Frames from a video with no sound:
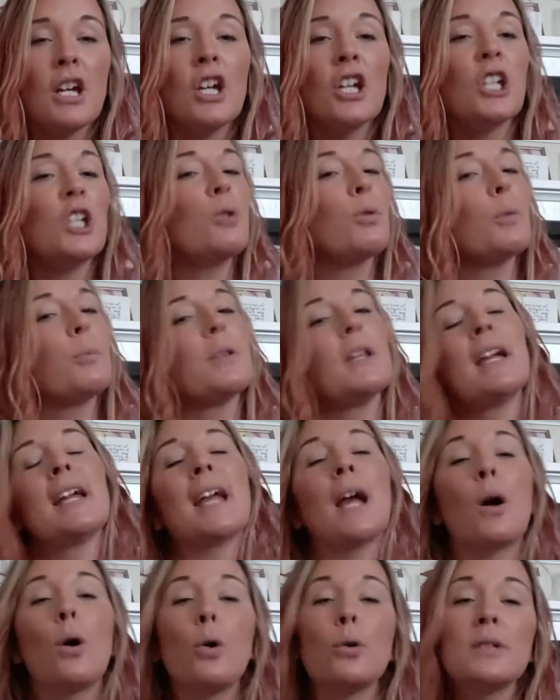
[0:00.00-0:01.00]
you were playing
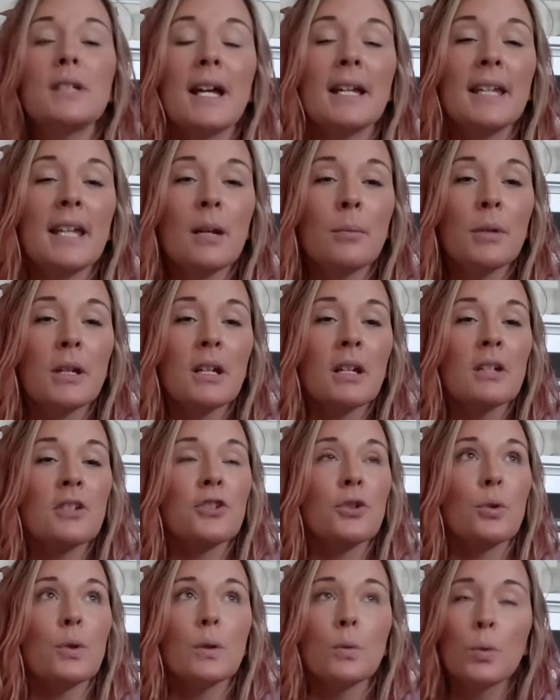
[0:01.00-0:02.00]
out old dynamics
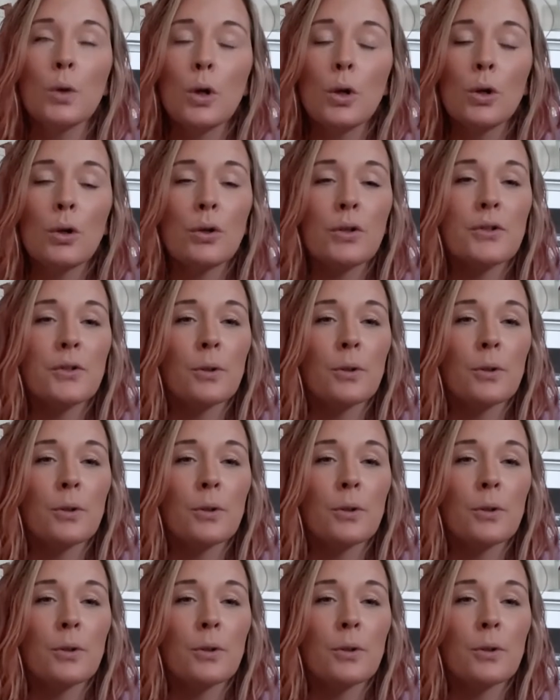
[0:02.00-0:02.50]
or roles